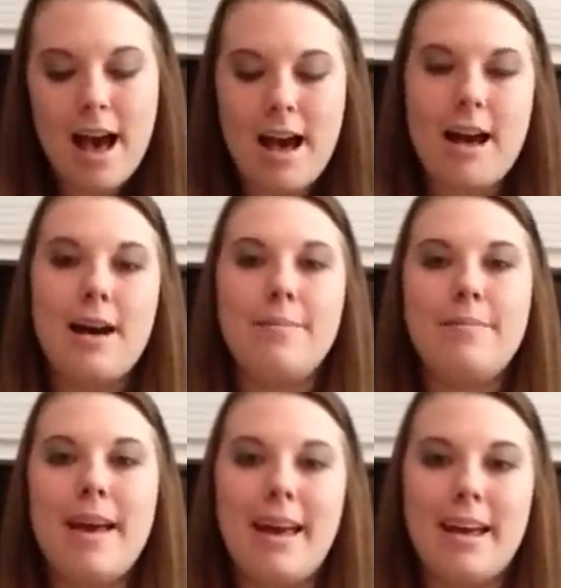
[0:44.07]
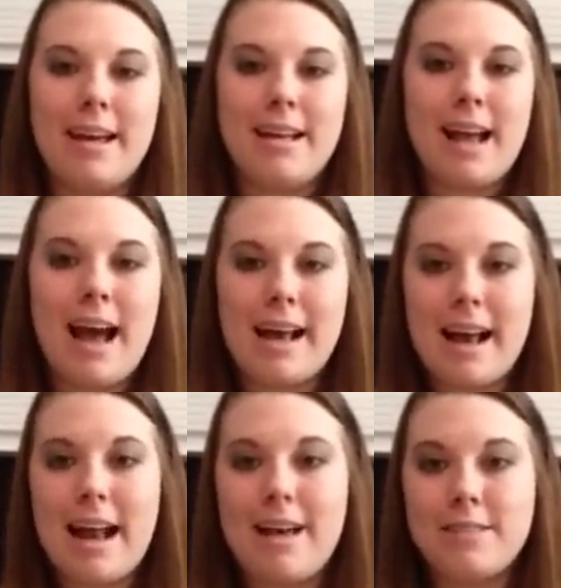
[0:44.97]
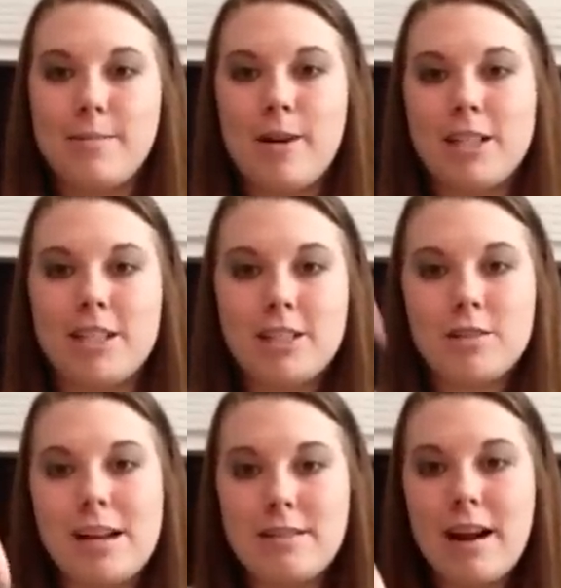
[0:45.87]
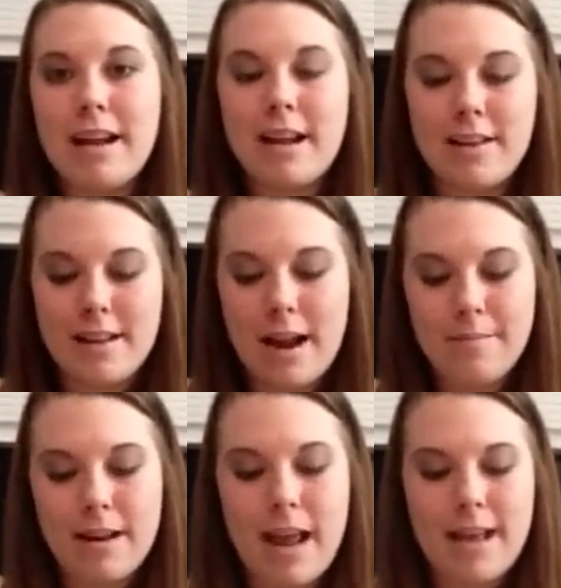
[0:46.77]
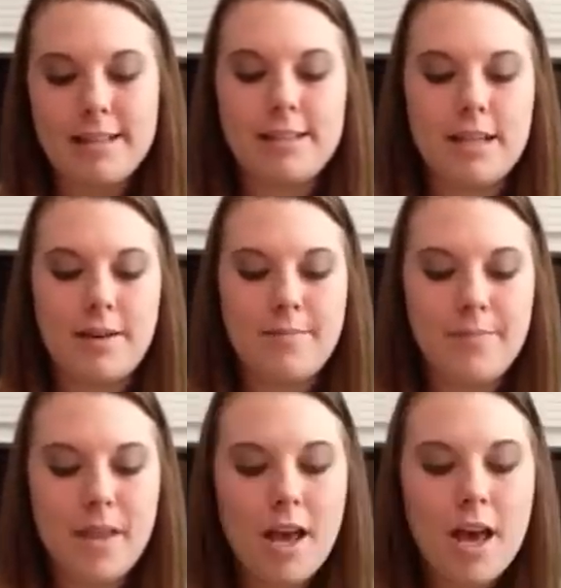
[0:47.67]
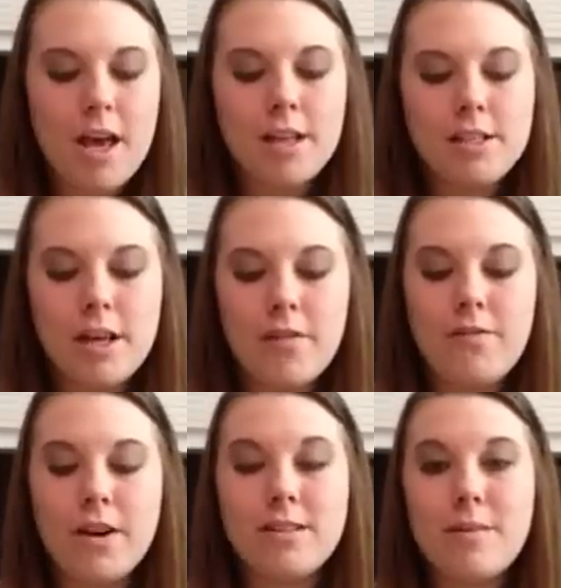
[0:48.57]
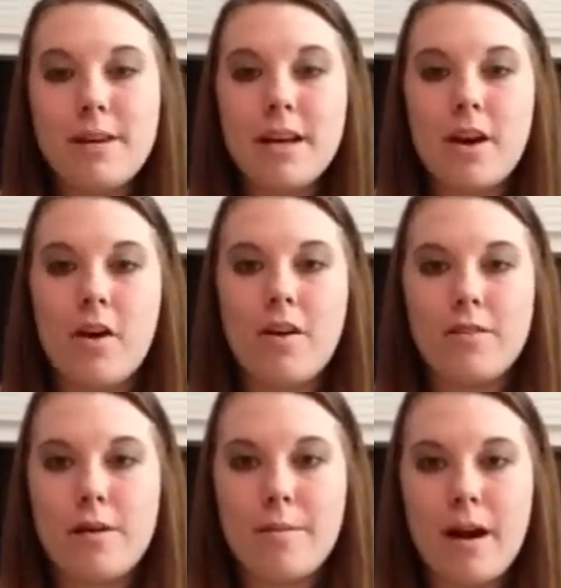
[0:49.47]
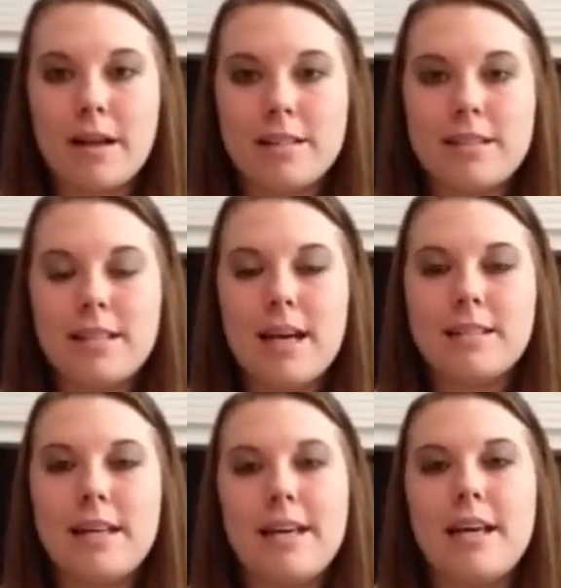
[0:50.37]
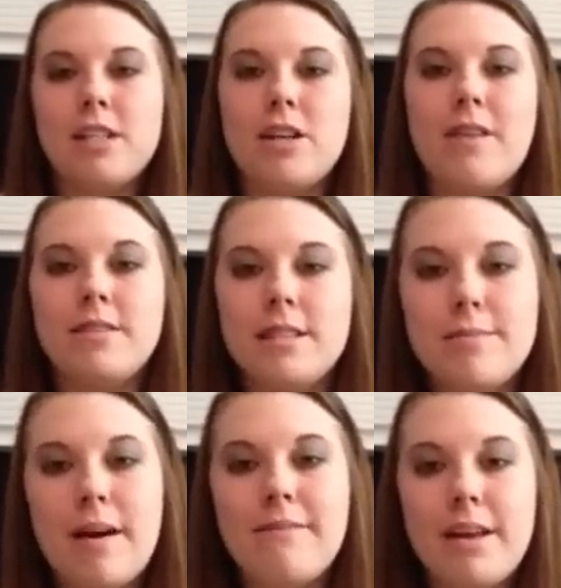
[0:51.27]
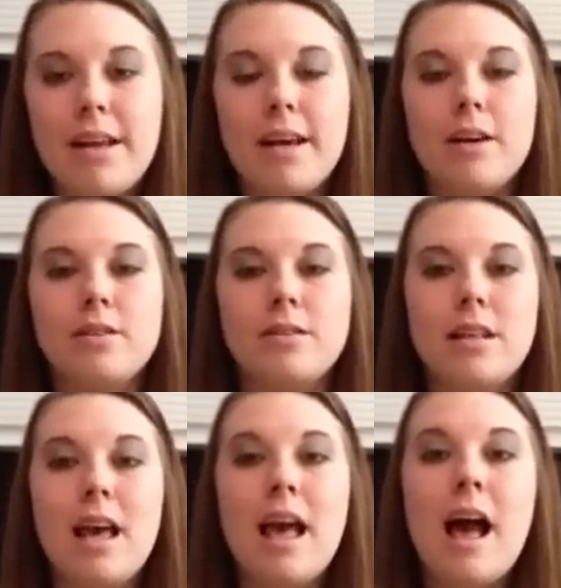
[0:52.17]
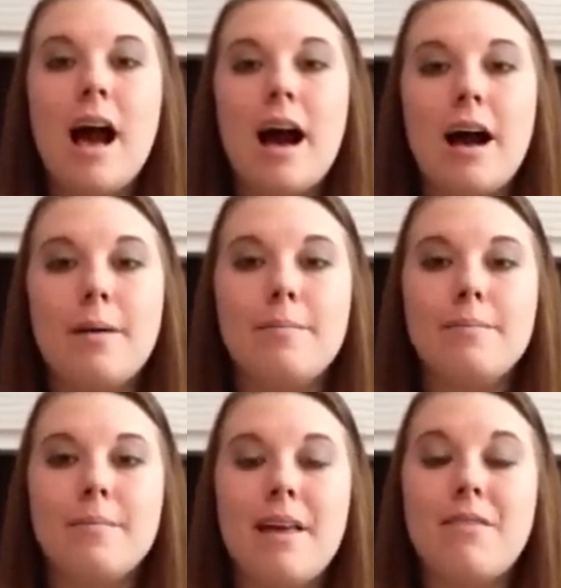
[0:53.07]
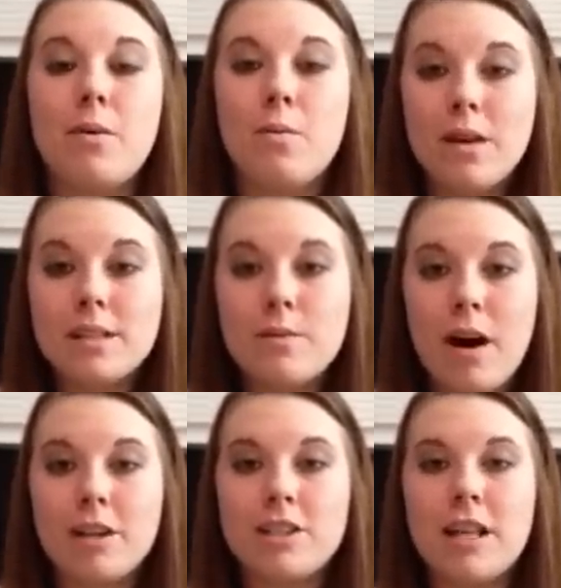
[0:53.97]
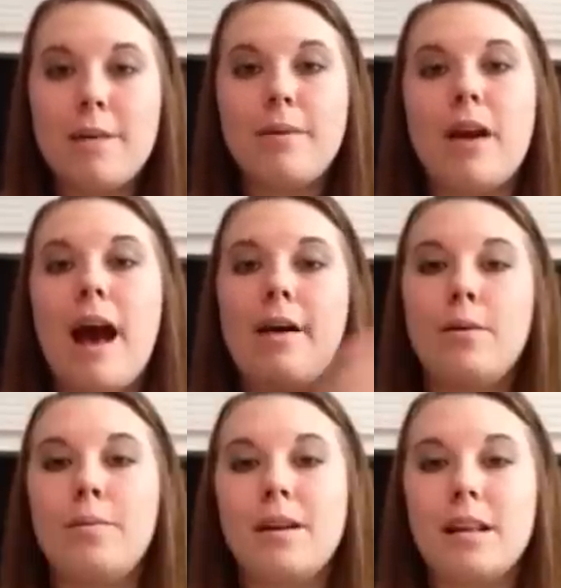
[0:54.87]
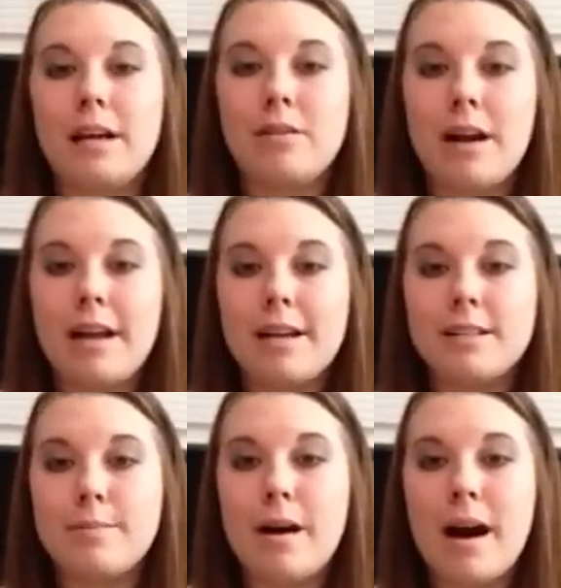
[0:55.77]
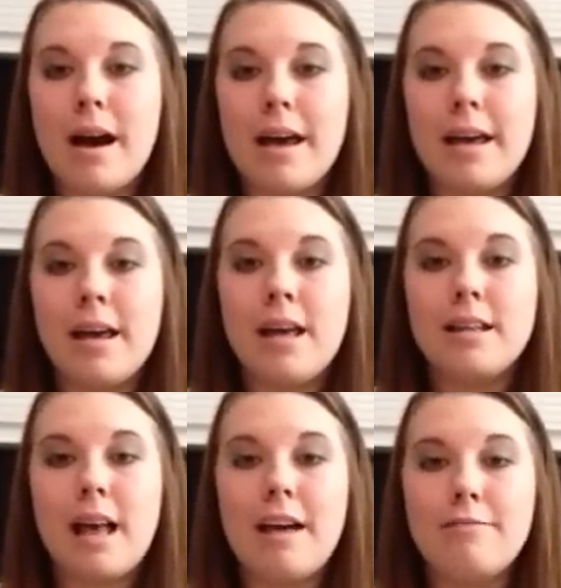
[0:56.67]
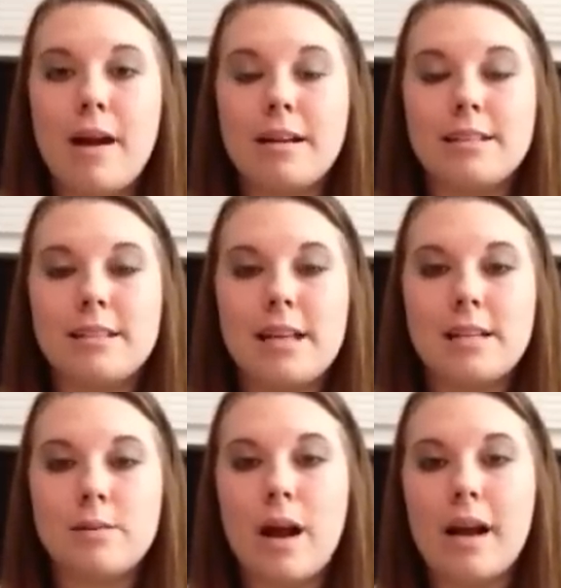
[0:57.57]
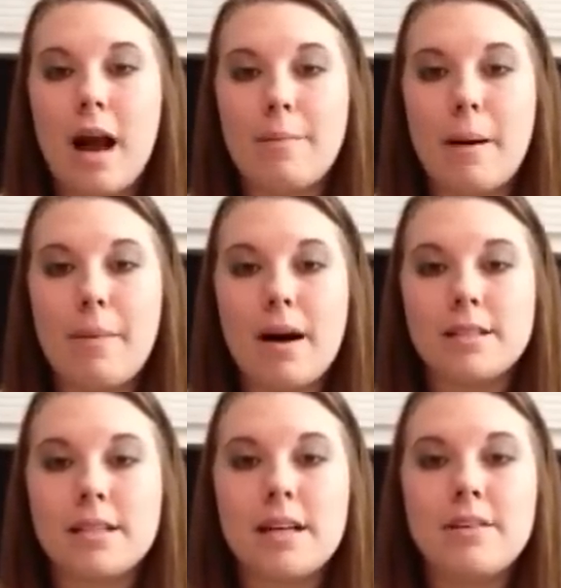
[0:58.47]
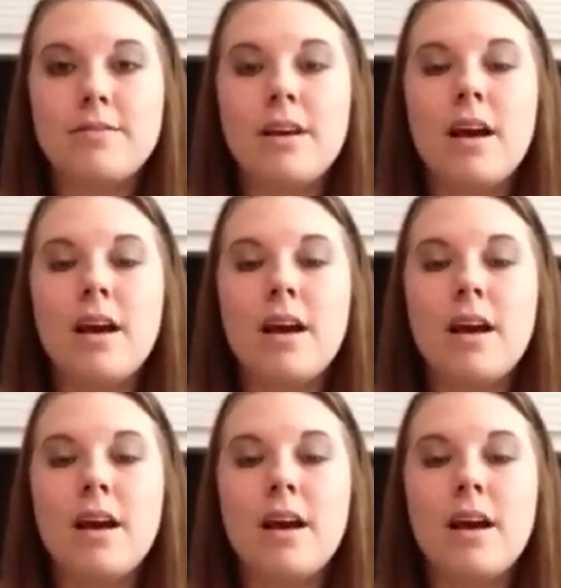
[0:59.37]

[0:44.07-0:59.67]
Um, and I kind of have some questions written right here that I'm going to answer. So first I'm going to go over my pregnancy test in case you haven't seen my videos. Um, if you want to watch them, I will put a link right here to my live pregnancy test where I got my positive.